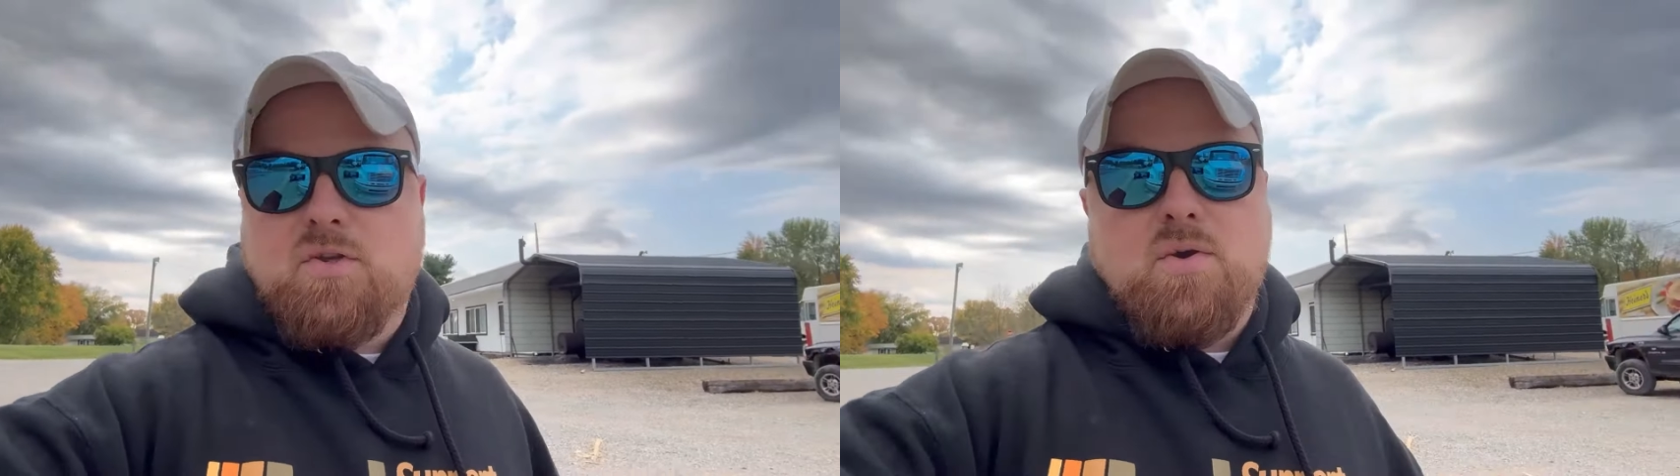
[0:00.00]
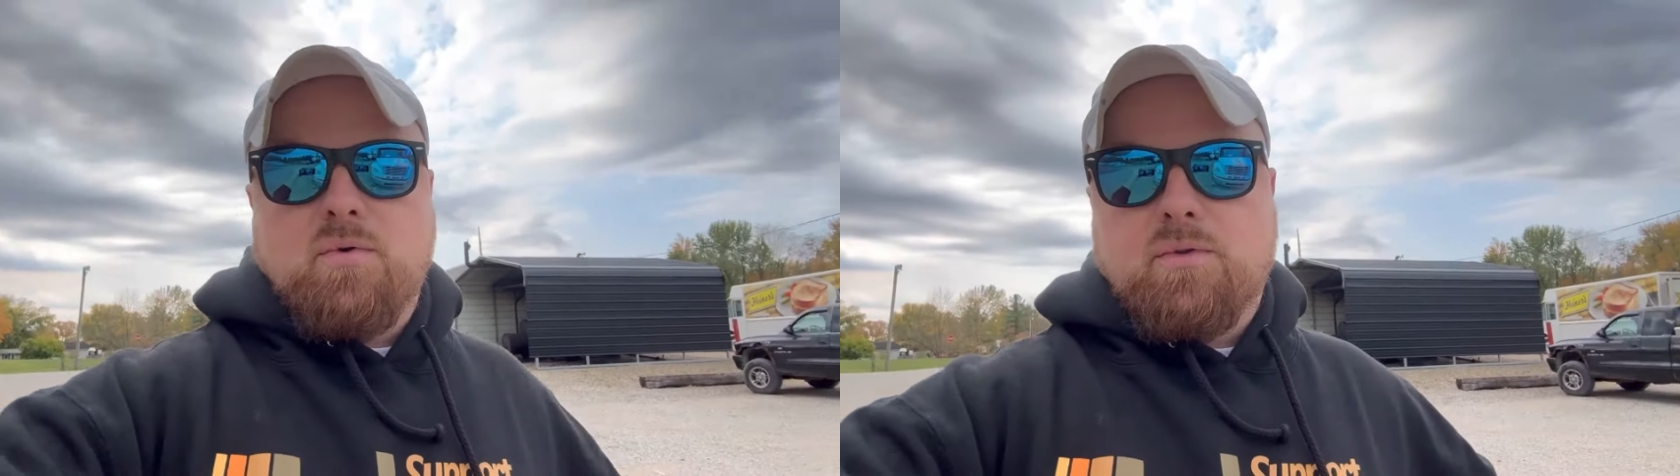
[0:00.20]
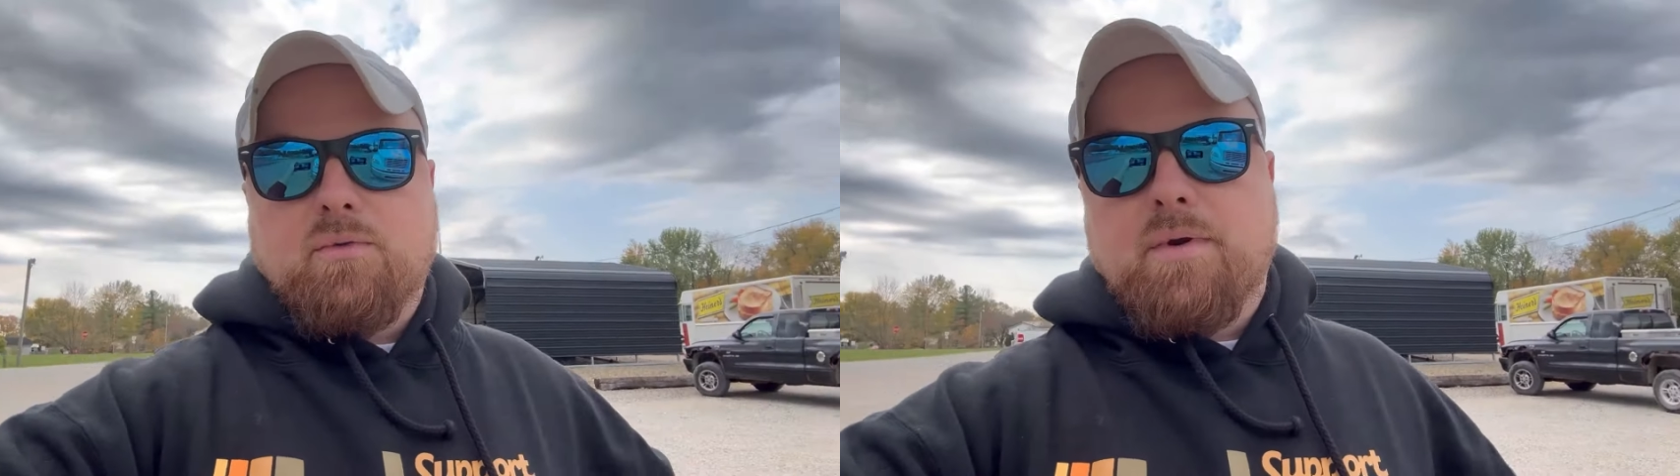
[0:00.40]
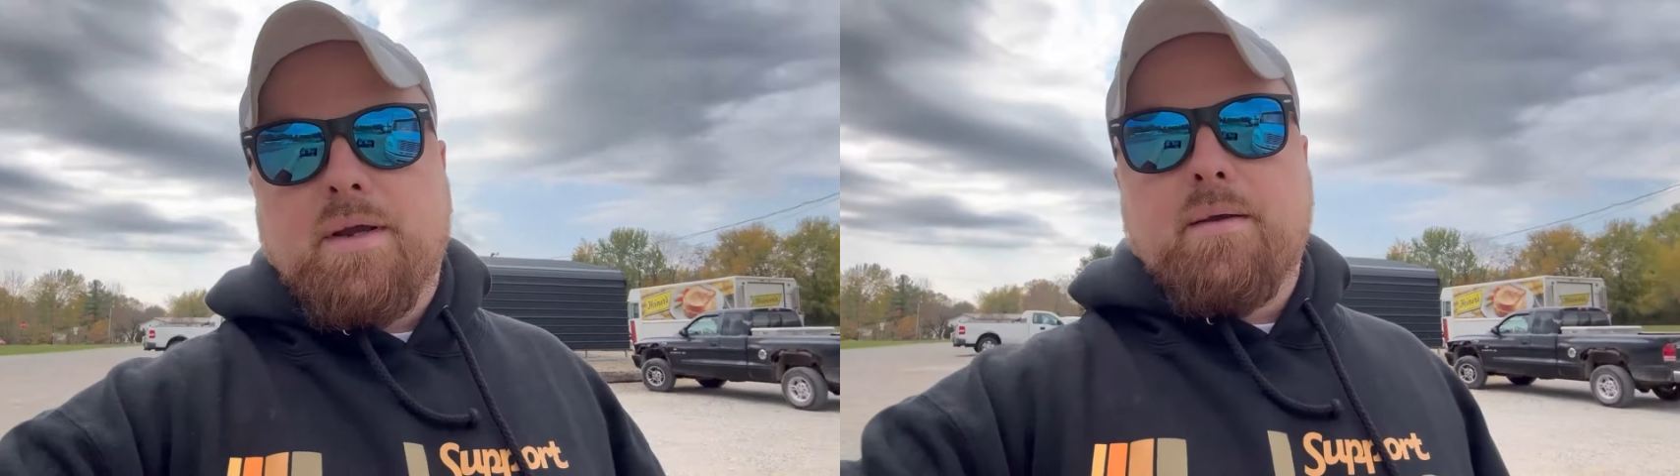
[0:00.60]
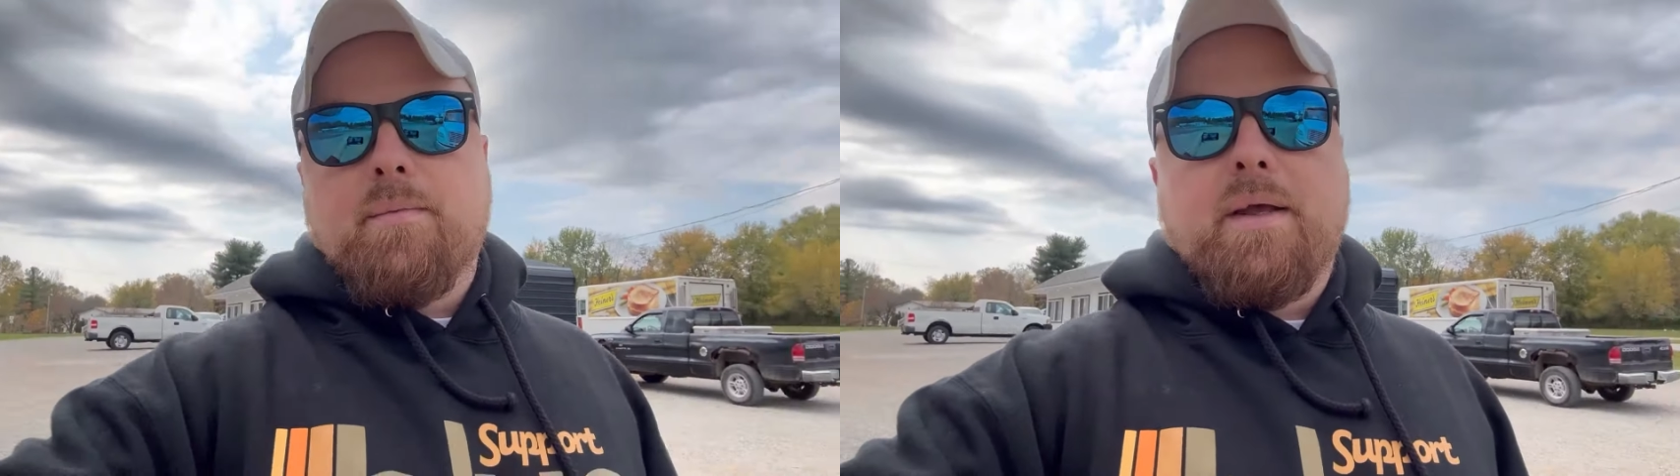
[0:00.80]
2 or
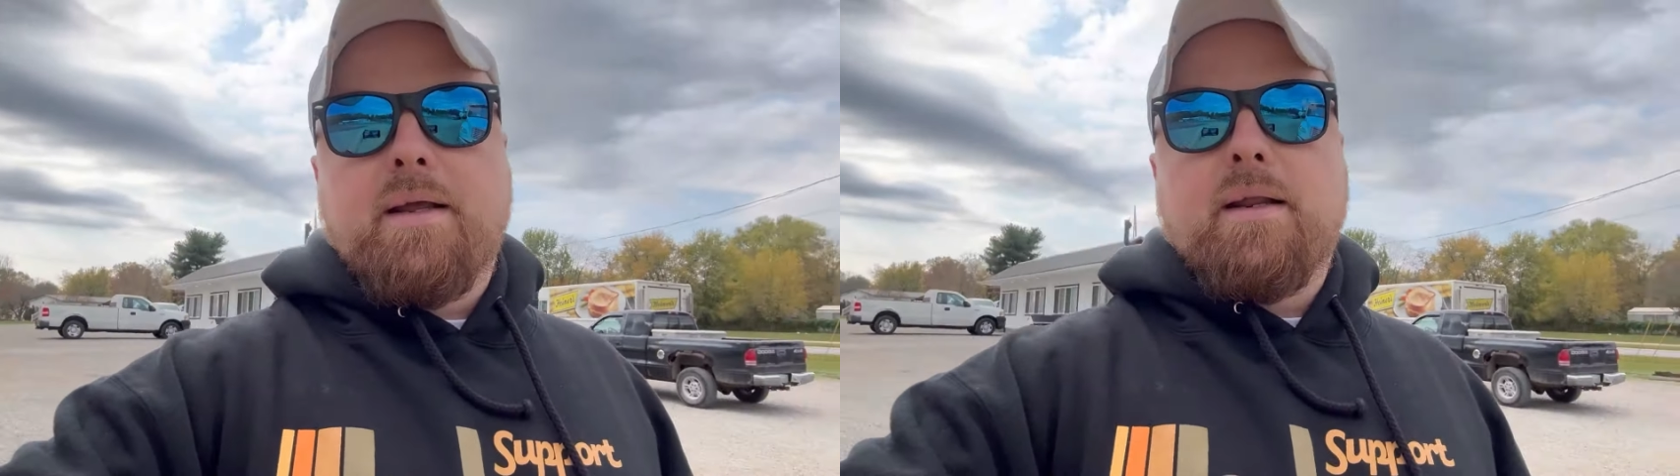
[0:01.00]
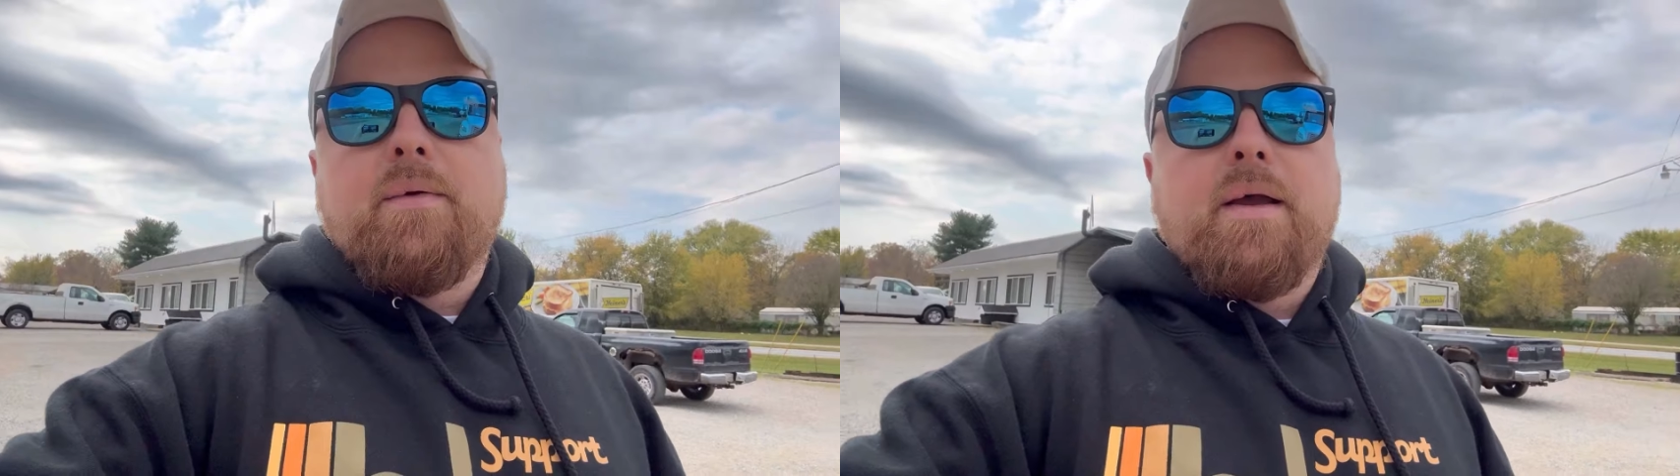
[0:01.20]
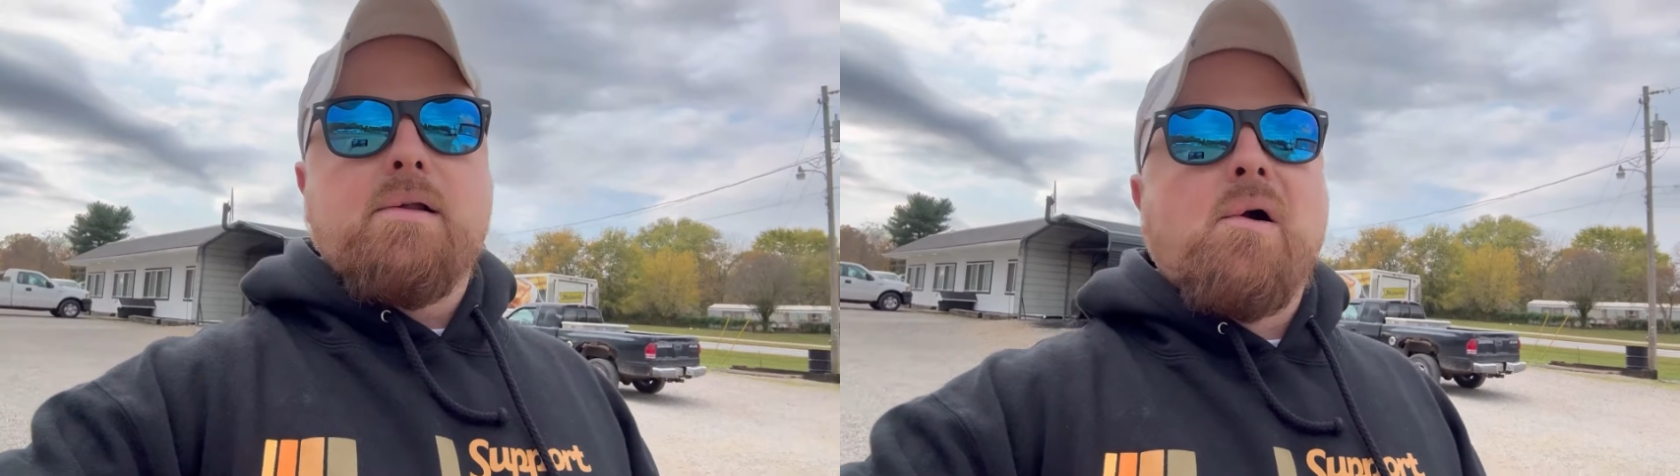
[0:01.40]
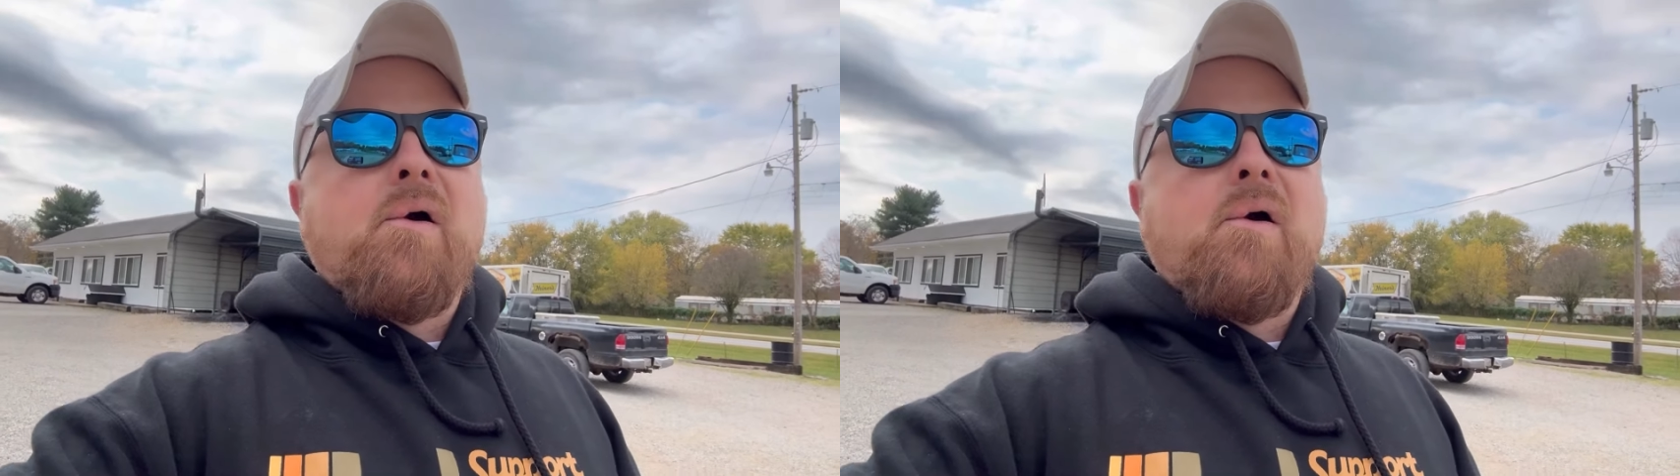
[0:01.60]
3. But anyway,